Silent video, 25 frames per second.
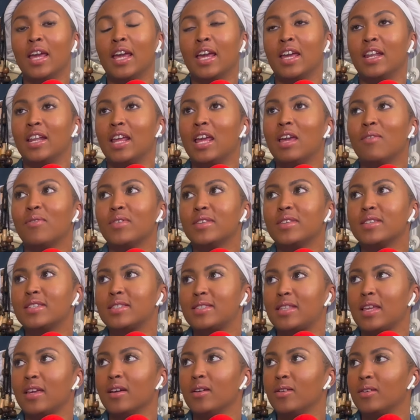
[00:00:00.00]
And even
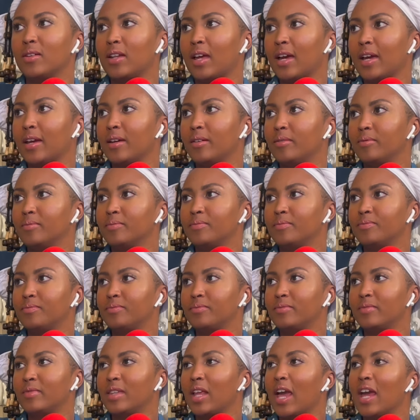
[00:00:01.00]
still, like
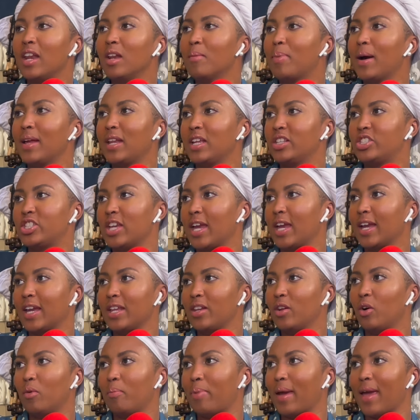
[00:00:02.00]
ain't nobody checking
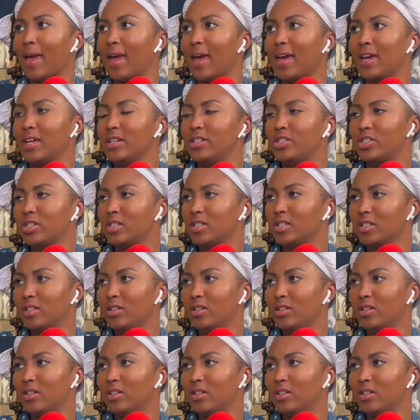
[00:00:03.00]
no badge.